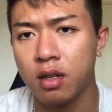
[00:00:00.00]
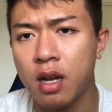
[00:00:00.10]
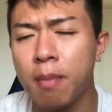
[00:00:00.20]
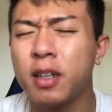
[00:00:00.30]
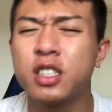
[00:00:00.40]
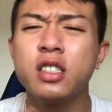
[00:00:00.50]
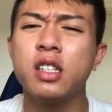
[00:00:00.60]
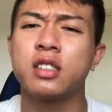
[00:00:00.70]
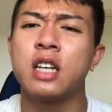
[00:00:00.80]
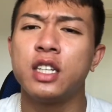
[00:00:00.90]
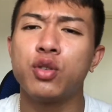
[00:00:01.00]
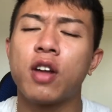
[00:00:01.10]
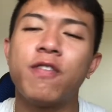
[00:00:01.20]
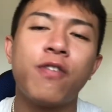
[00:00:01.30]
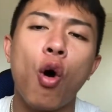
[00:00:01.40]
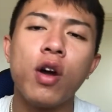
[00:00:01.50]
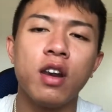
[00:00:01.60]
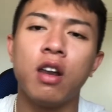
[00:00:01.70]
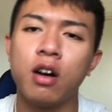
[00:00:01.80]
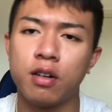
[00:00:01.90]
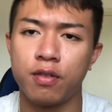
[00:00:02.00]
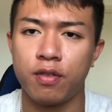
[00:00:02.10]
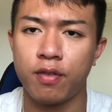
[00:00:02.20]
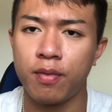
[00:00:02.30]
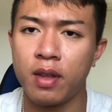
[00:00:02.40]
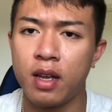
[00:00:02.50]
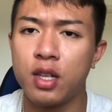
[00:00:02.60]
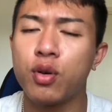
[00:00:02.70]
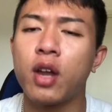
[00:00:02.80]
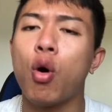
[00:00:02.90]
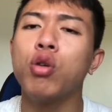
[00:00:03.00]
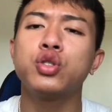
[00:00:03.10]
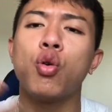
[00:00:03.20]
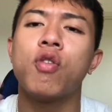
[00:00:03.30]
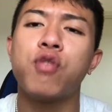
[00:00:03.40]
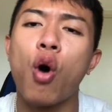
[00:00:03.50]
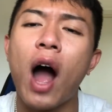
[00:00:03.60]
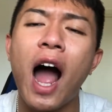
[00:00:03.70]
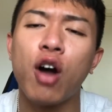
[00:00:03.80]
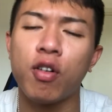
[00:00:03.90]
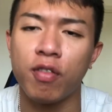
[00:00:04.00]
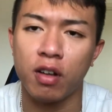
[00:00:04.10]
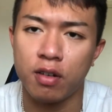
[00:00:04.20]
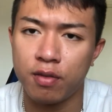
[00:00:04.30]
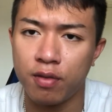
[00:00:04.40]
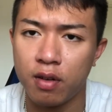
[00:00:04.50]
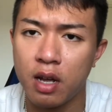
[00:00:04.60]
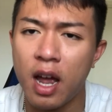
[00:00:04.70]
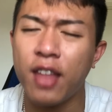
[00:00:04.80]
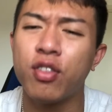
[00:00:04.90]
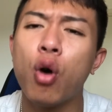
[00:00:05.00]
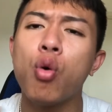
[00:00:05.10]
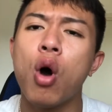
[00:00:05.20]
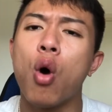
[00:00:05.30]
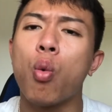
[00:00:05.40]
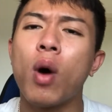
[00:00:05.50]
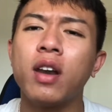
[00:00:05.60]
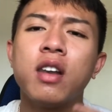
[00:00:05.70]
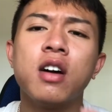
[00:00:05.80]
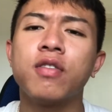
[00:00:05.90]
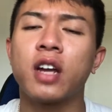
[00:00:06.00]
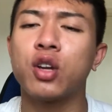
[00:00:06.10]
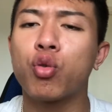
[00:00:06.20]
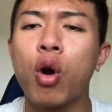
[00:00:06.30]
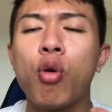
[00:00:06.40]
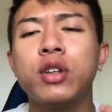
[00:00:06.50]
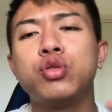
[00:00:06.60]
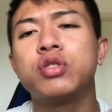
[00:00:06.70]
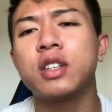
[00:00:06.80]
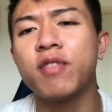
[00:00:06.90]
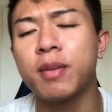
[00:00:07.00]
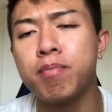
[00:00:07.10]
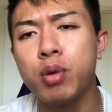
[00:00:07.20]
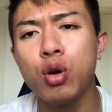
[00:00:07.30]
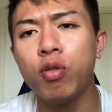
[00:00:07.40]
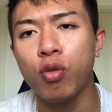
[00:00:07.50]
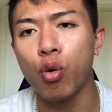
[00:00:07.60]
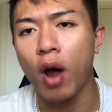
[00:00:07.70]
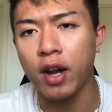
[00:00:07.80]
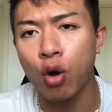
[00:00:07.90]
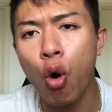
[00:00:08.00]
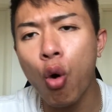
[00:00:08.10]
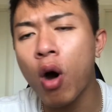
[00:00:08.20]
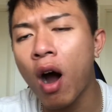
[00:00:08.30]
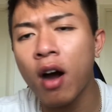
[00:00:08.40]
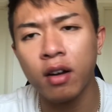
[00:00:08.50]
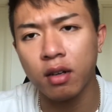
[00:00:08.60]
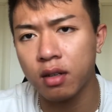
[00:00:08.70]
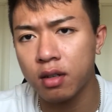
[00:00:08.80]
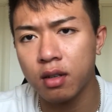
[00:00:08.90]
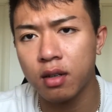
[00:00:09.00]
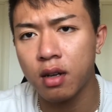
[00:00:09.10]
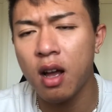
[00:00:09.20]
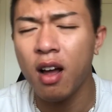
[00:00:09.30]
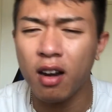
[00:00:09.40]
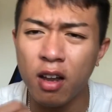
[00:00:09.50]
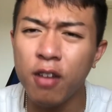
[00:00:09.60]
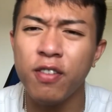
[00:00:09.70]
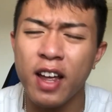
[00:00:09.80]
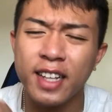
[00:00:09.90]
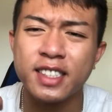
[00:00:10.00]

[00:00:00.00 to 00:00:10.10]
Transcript: But just as you can fall in love, you can also fall out of love. And though one love can grow into something beautiful and wholehearted, love is